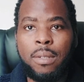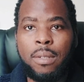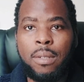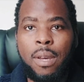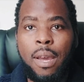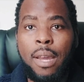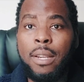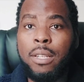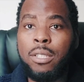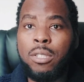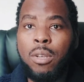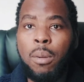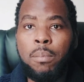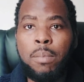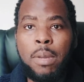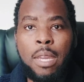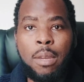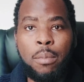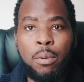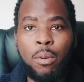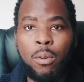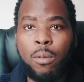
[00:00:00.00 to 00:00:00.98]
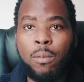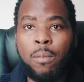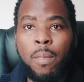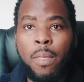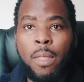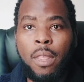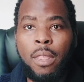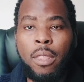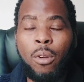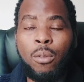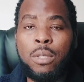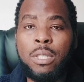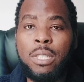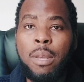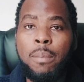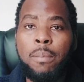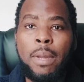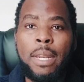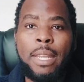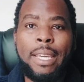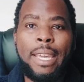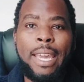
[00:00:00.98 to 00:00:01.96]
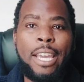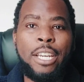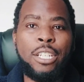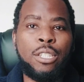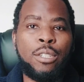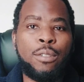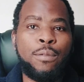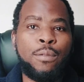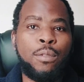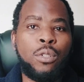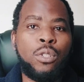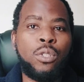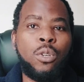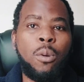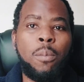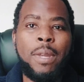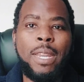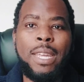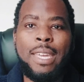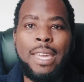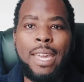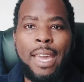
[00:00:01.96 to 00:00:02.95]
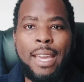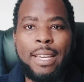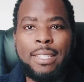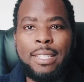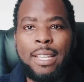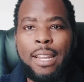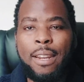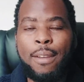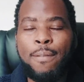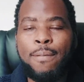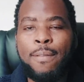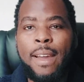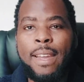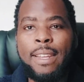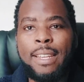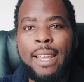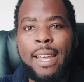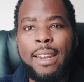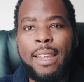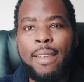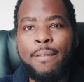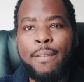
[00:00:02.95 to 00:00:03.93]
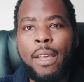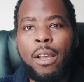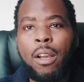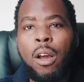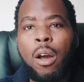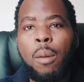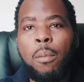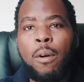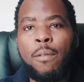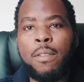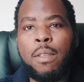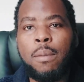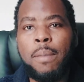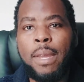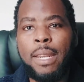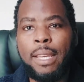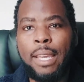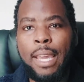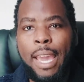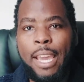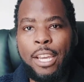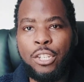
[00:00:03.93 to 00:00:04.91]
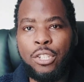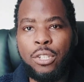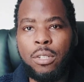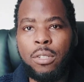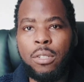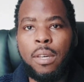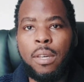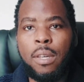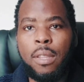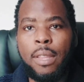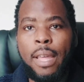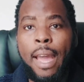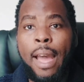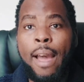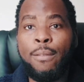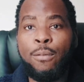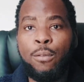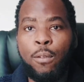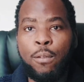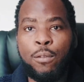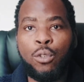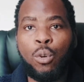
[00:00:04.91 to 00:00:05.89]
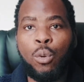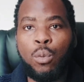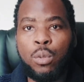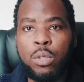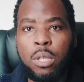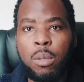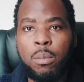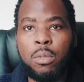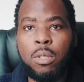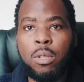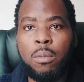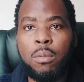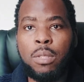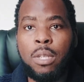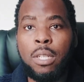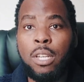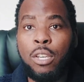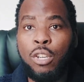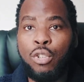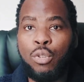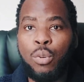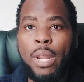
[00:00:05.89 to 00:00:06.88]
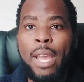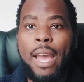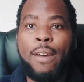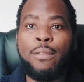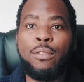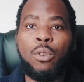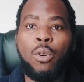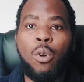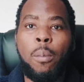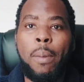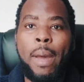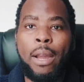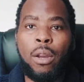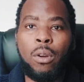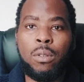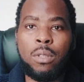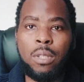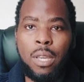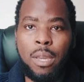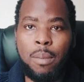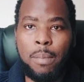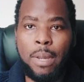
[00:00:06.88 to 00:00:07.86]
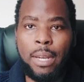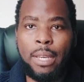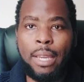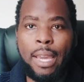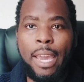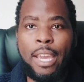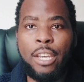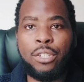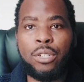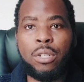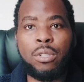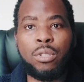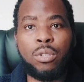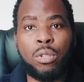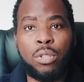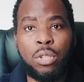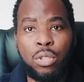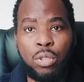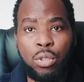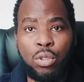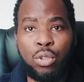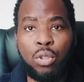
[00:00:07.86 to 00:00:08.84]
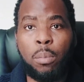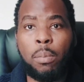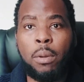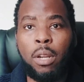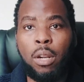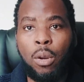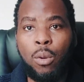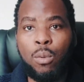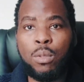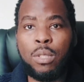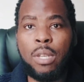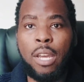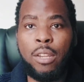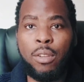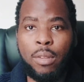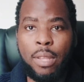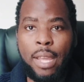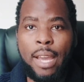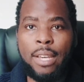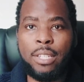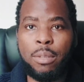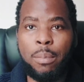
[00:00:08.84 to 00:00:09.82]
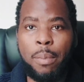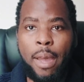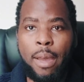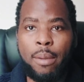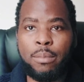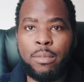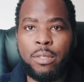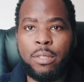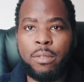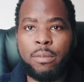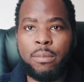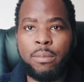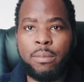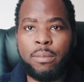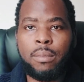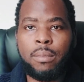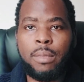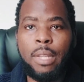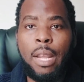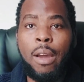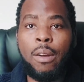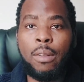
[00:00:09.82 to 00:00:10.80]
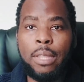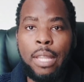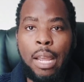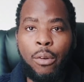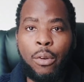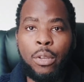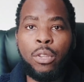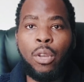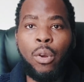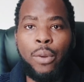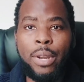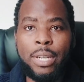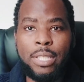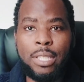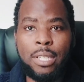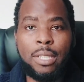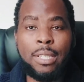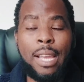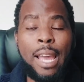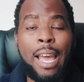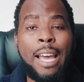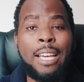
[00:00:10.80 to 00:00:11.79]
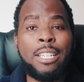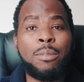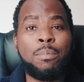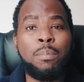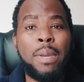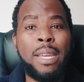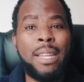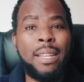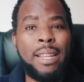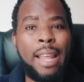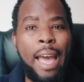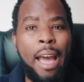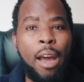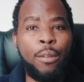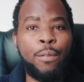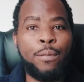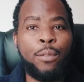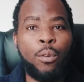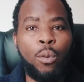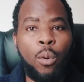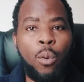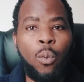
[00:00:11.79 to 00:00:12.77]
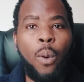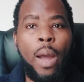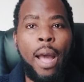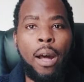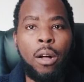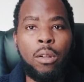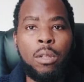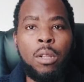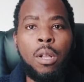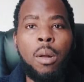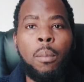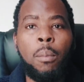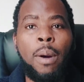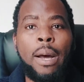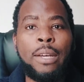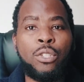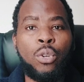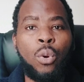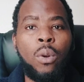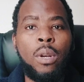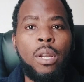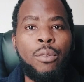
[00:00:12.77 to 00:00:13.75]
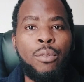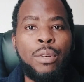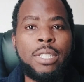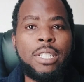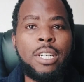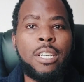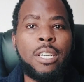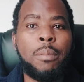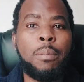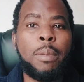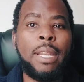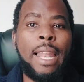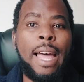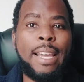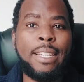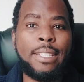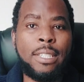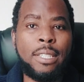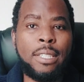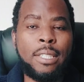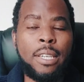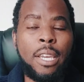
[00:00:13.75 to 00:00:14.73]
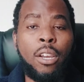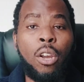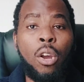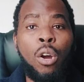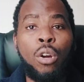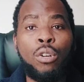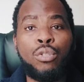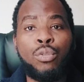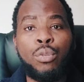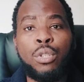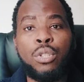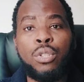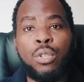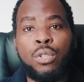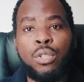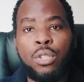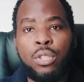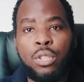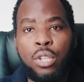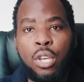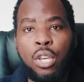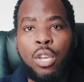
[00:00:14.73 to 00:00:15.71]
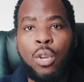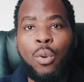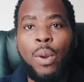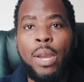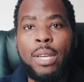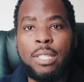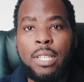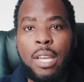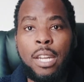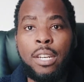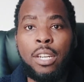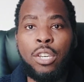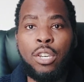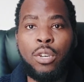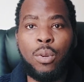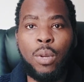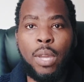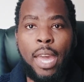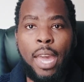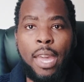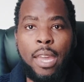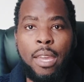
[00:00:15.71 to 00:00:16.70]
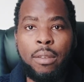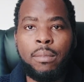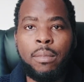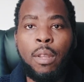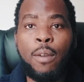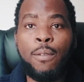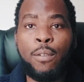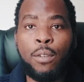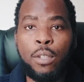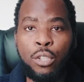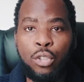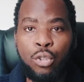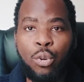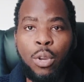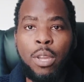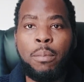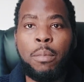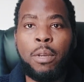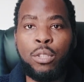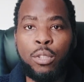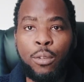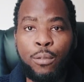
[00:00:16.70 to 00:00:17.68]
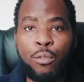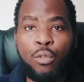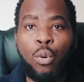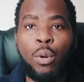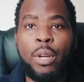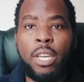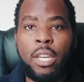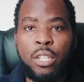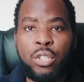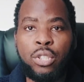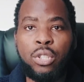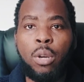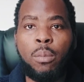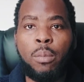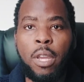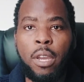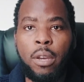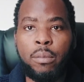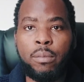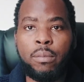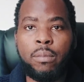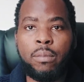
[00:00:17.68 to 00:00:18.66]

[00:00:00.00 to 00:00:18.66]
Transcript: And in some people, they're on sleep medications for so many years that they find that if they come off the medication, they have withdrawal symptoms and they usually have to go back on the medication, such as zopiclones and diazepams. Now, daridorexant has been out for a while, but has only recently been licensed in countries such as the US and the UK for the treatment of chronic insomnia.